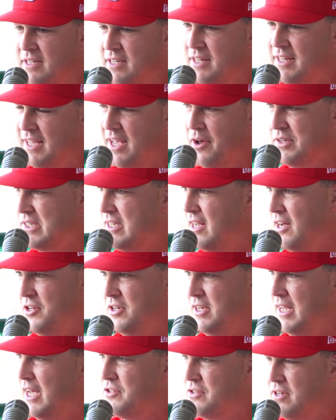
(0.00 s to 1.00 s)
I think I was telling
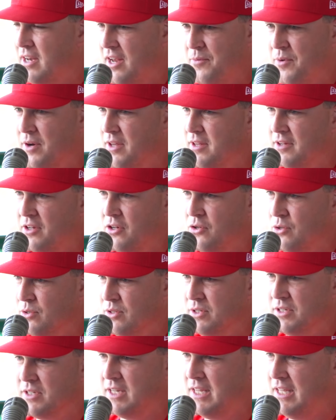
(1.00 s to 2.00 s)
you yesterday, one of the
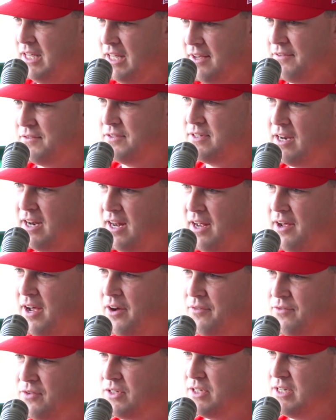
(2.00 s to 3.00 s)
coolest gifts that
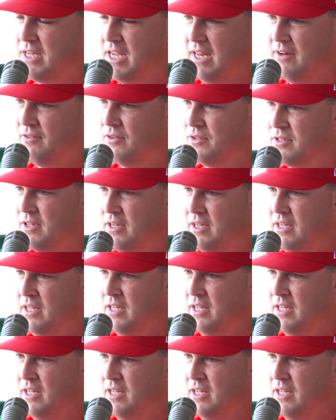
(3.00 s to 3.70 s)
I've received was